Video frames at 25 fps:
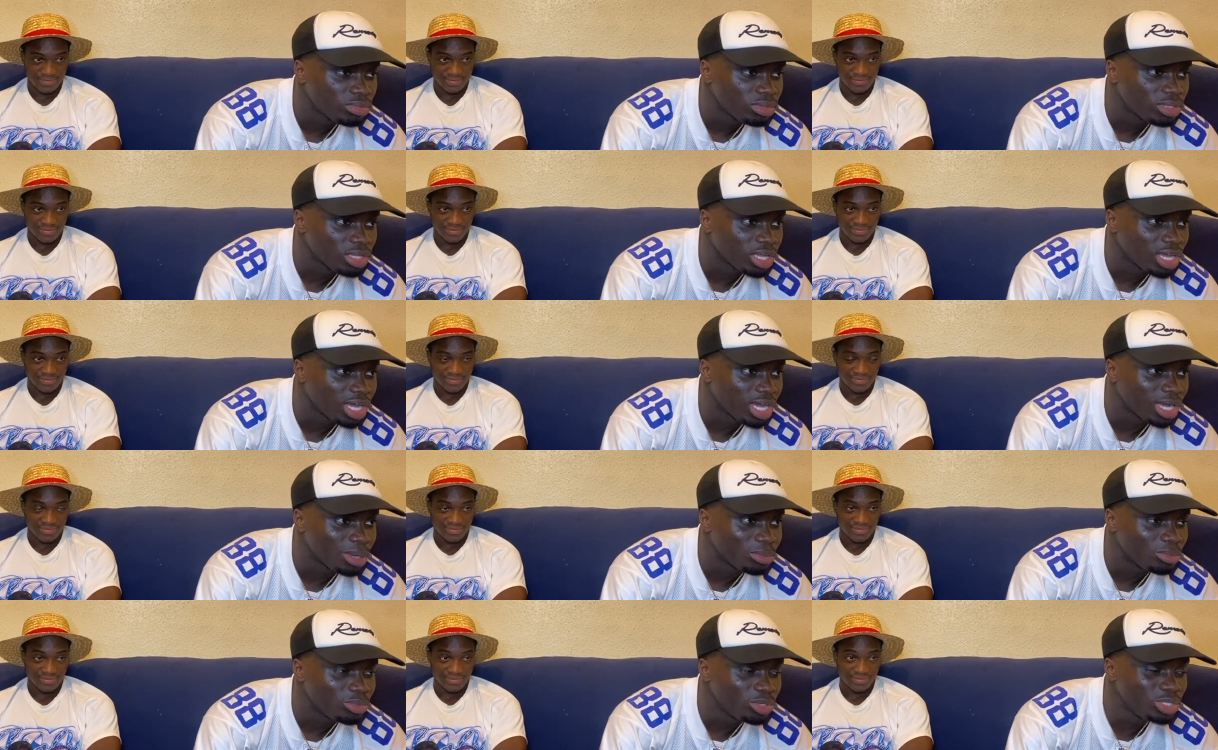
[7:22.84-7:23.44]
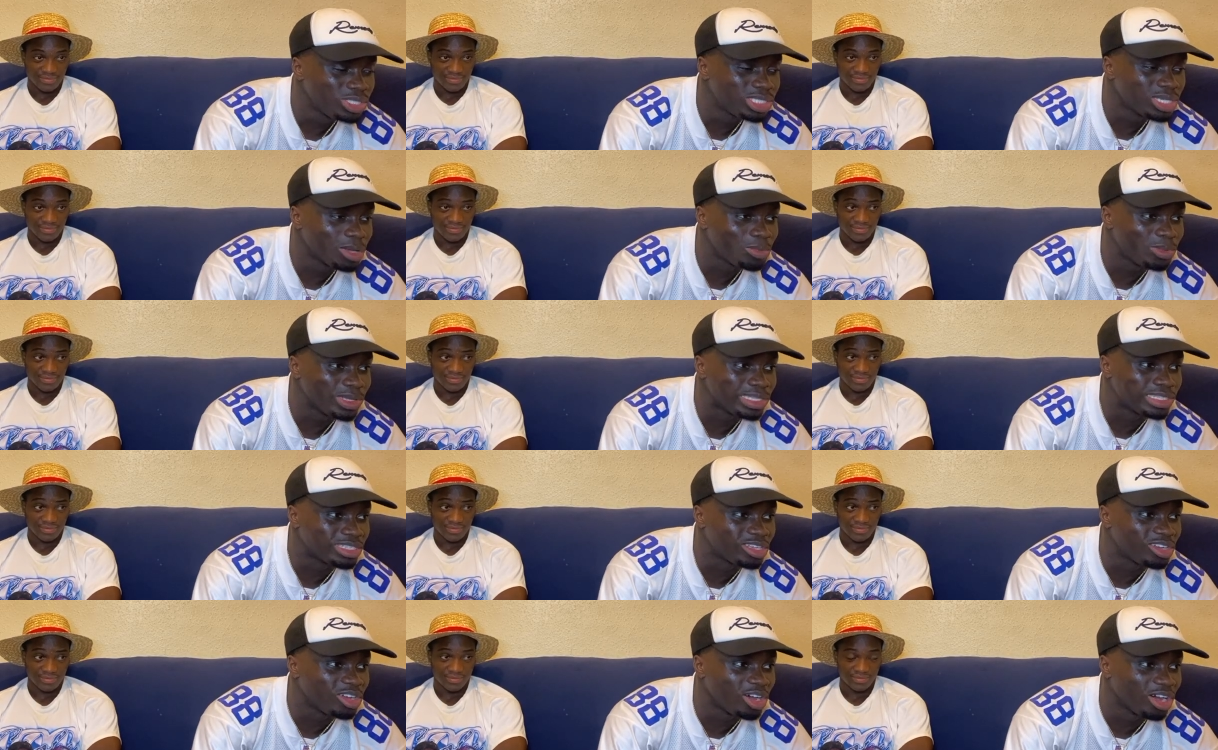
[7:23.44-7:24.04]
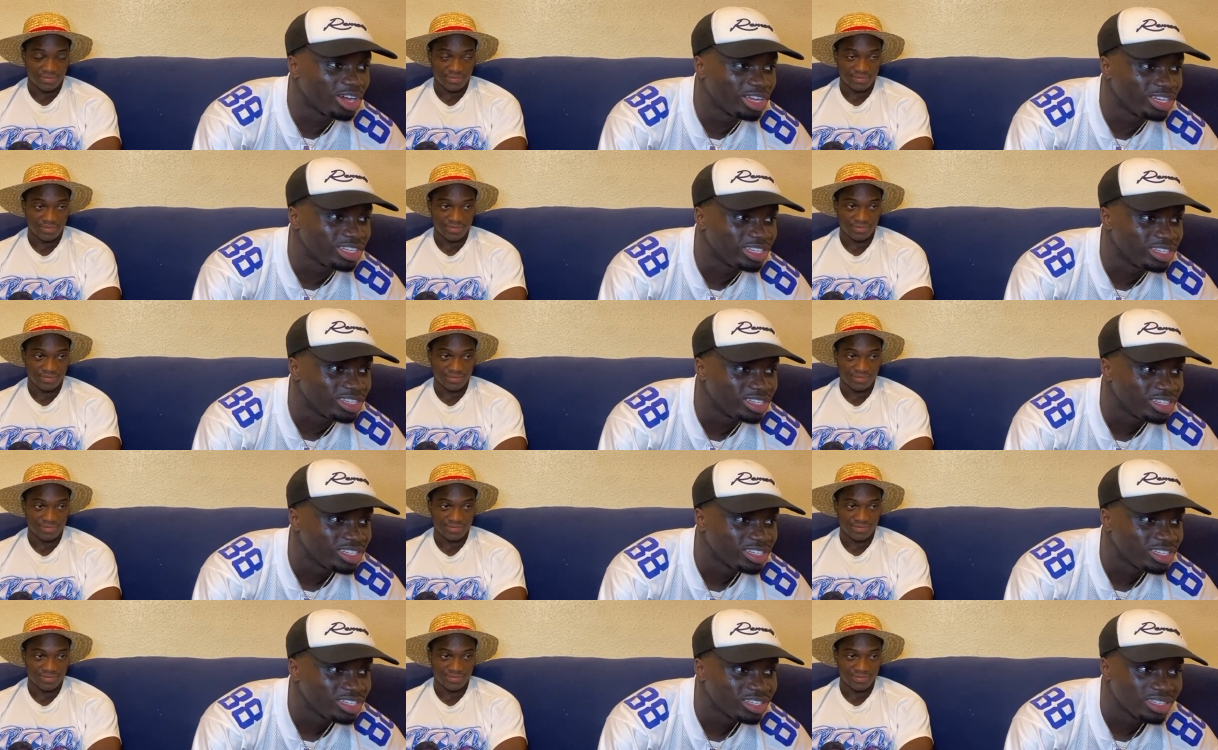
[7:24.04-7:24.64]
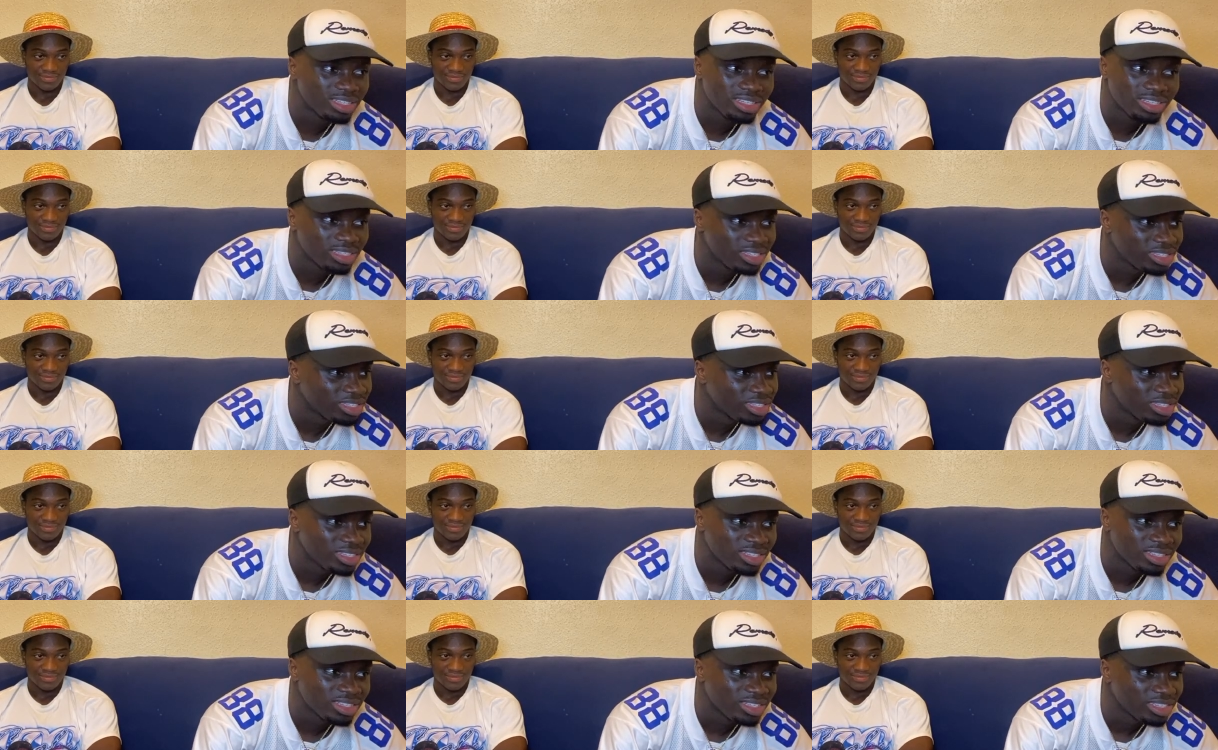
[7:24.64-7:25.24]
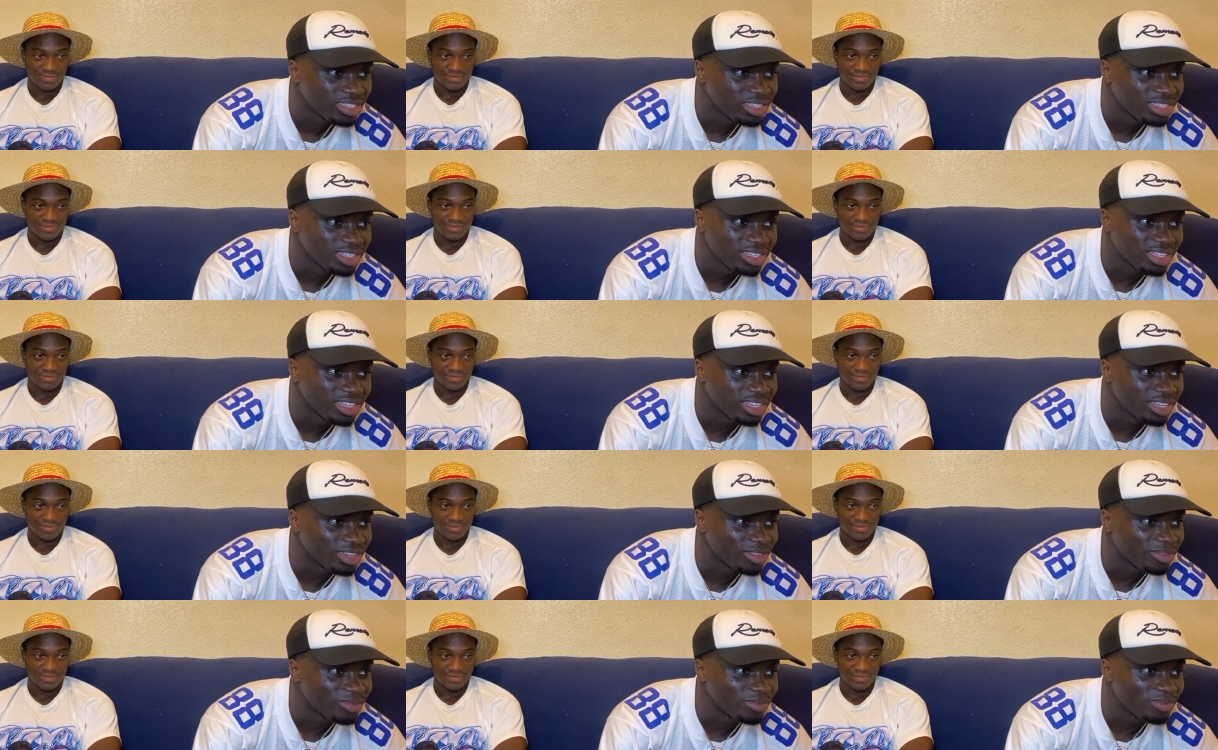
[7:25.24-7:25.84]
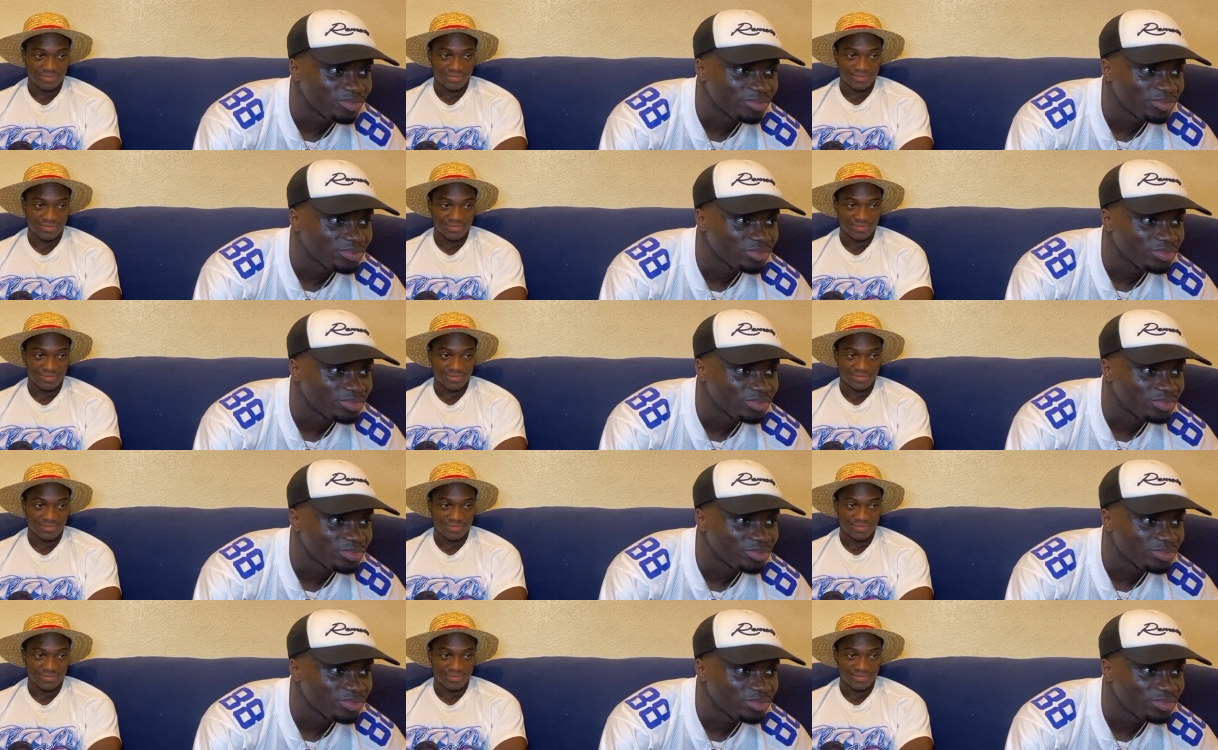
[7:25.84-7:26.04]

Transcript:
Speaker 1: Damn. Usopp is gone. Yeah.